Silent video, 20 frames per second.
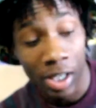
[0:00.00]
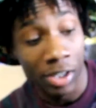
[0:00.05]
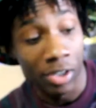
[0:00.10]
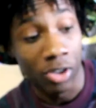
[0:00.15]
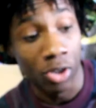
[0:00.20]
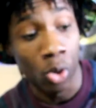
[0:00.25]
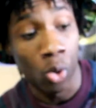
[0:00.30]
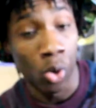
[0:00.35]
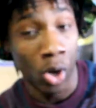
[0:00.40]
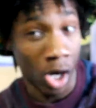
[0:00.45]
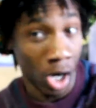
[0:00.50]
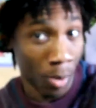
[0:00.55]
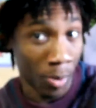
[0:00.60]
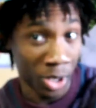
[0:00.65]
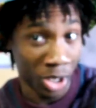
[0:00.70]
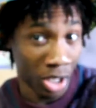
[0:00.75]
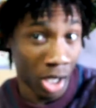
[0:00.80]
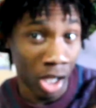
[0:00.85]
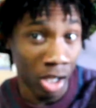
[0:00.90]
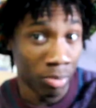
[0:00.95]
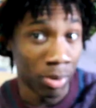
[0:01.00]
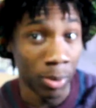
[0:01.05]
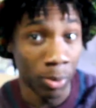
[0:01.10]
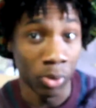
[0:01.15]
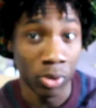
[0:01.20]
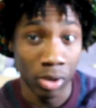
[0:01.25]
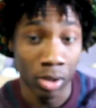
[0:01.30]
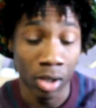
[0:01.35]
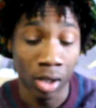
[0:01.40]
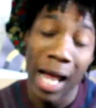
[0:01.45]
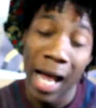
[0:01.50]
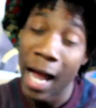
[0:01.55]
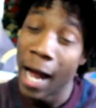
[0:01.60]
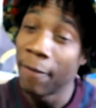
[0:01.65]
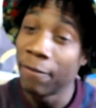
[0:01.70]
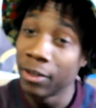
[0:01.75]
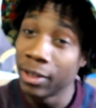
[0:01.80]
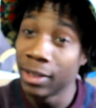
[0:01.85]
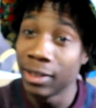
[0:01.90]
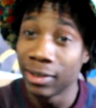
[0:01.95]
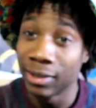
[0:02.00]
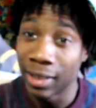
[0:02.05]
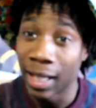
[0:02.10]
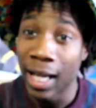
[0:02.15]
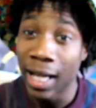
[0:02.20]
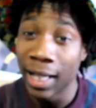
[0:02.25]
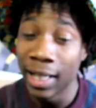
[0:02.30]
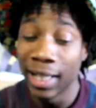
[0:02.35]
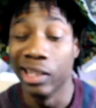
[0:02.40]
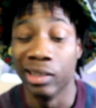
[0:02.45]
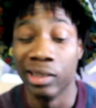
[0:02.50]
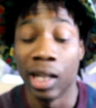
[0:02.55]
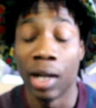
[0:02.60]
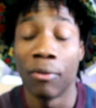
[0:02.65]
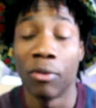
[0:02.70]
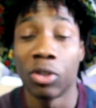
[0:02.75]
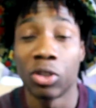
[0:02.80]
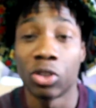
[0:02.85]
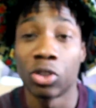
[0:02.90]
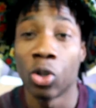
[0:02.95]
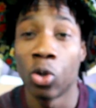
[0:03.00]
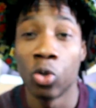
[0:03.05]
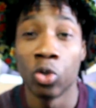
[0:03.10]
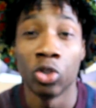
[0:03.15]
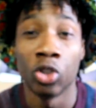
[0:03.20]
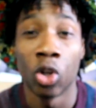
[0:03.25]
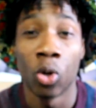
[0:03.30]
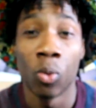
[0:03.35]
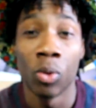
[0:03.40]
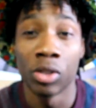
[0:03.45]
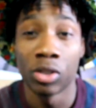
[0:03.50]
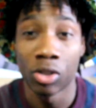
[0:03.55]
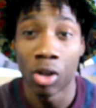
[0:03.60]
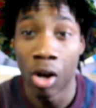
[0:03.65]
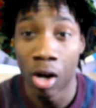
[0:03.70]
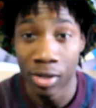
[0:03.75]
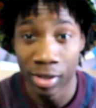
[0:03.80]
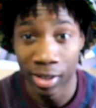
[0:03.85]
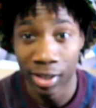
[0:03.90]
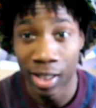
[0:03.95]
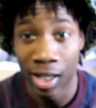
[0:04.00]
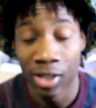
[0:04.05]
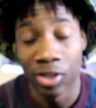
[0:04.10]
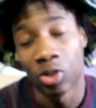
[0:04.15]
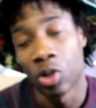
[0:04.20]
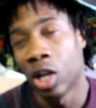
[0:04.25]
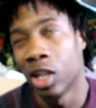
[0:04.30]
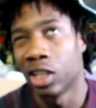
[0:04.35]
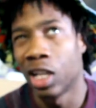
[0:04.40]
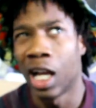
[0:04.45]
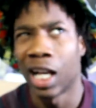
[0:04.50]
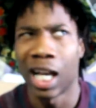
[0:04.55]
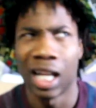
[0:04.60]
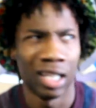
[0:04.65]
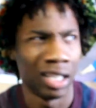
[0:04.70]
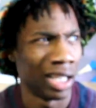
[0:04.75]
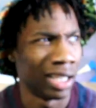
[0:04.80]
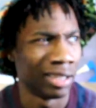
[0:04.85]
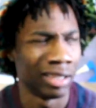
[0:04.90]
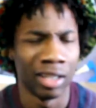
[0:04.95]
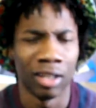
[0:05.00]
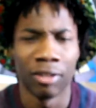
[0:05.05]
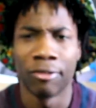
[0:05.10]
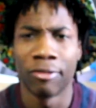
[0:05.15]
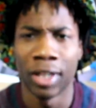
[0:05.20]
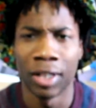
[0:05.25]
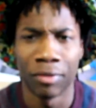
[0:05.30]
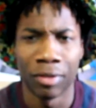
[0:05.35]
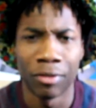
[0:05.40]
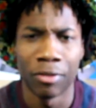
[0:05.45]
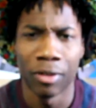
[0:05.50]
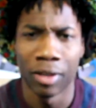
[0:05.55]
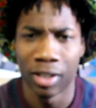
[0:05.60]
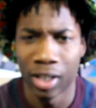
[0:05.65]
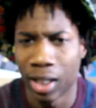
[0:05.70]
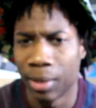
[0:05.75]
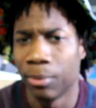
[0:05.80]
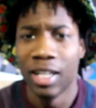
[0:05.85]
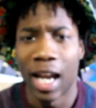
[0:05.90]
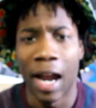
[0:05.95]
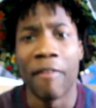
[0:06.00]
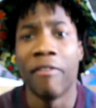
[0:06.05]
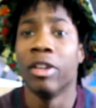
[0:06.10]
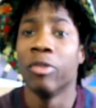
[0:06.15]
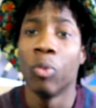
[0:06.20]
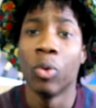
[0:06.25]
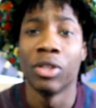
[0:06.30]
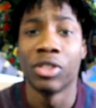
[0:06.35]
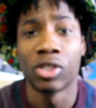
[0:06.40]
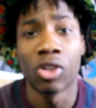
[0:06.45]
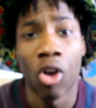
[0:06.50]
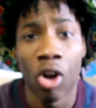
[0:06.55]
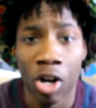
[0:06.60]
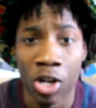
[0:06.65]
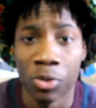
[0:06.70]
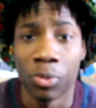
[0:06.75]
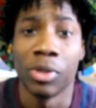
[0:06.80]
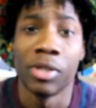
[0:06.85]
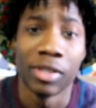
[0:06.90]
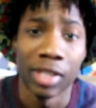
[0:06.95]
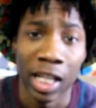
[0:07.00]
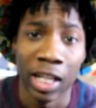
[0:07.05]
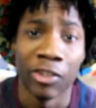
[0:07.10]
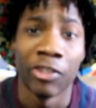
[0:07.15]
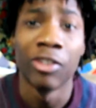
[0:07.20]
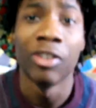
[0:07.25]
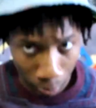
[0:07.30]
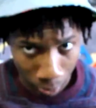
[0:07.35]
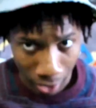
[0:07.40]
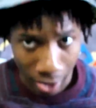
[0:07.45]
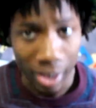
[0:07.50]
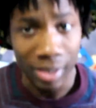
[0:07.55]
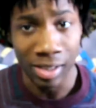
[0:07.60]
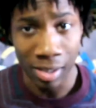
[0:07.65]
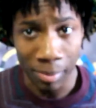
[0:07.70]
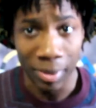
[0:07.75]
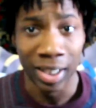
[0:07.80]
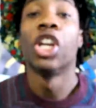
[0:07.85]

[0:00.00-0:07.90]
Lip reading: he stole a bunch of other people's stuff. After this day, he never stole no one's cards again, so I kind of like did a favor for the neighbor. Everyone's cards were safe because of me.